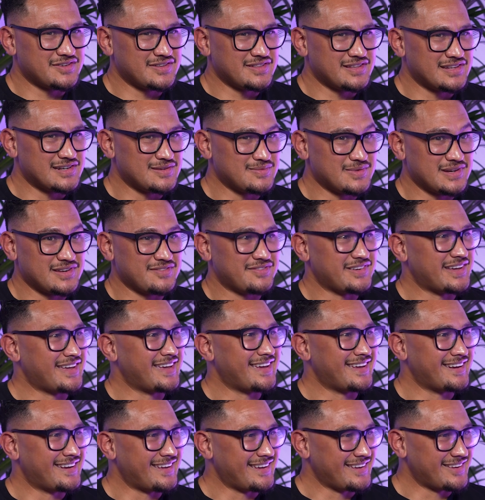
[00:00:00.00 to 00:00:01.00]
a little bit of a
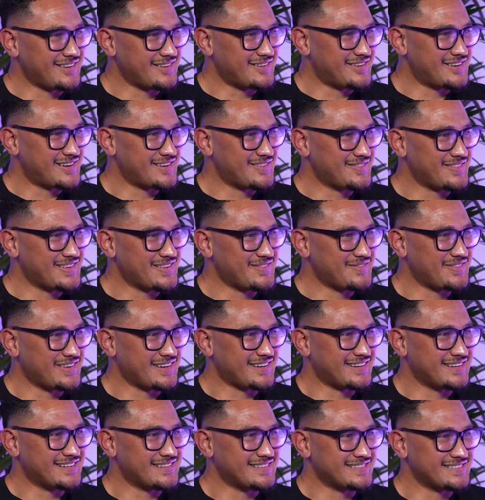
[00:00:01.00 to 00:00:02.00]
headache, you know what I mean?
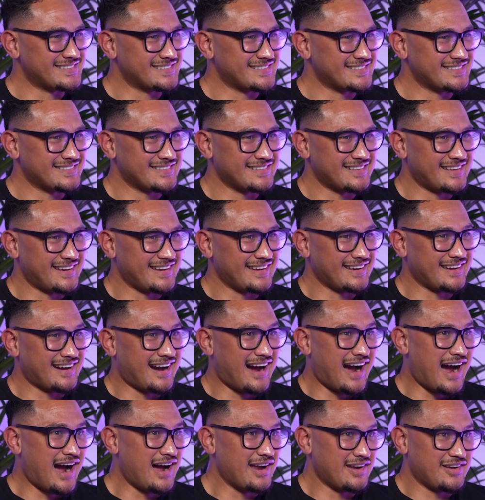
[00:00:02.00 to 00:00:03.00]
Because like
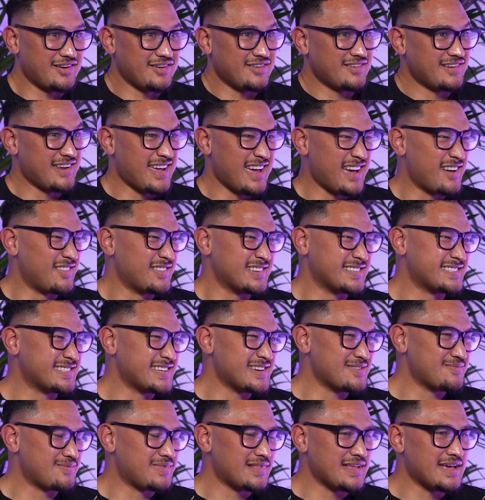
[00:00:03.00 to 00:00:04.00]
I don't have a
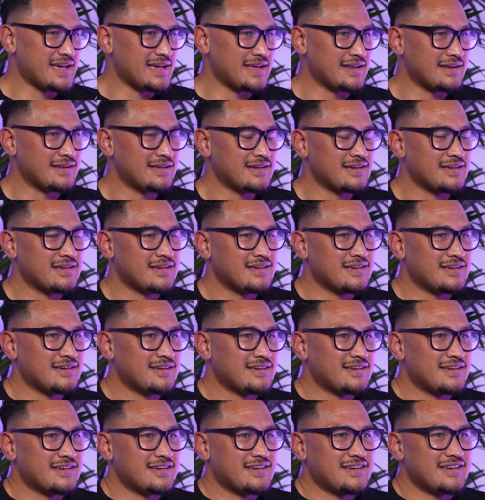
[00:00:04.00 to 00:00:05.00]
set plan.
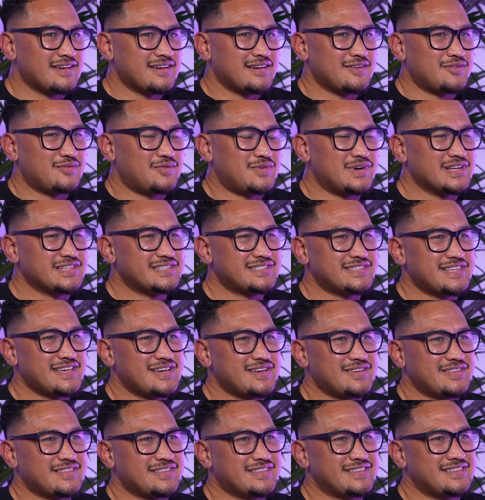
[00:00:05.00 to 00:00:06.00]
What's
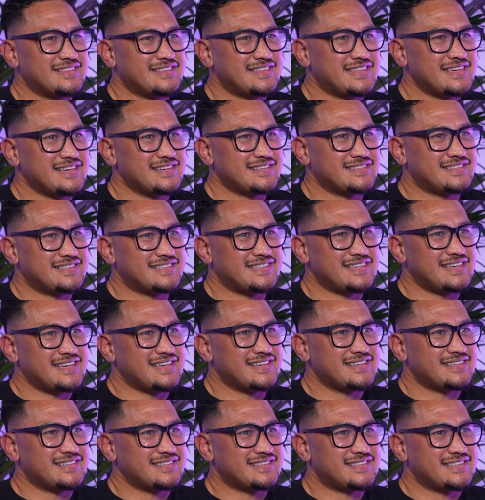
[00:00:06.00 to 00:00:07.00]
that?
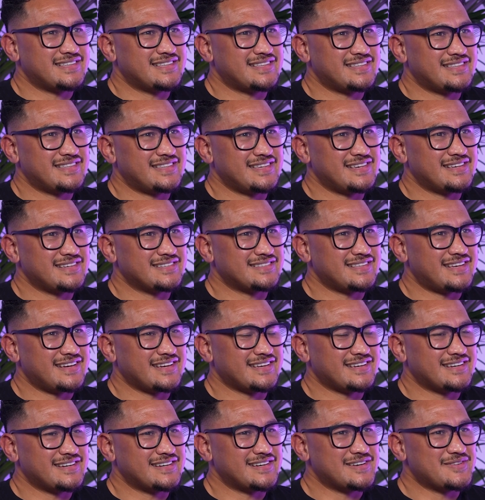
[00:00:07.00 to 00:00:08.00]
There's
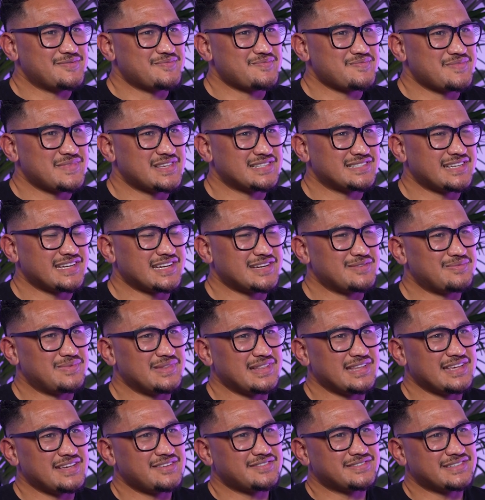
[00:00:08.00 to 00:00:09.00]
like a
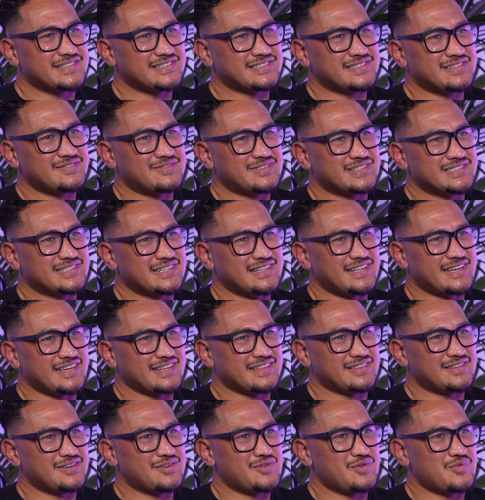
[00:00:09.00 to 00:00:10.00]
belief system. What is it
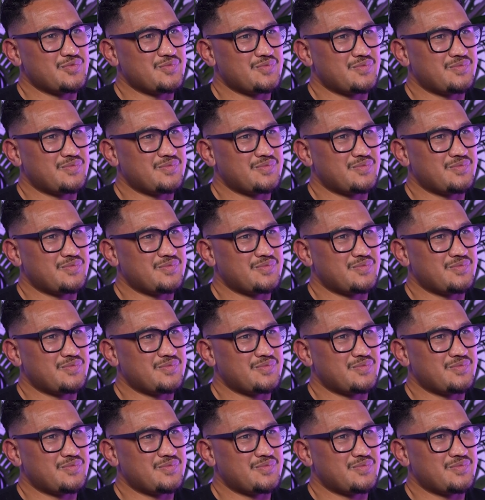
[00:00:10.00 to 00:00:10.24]
like the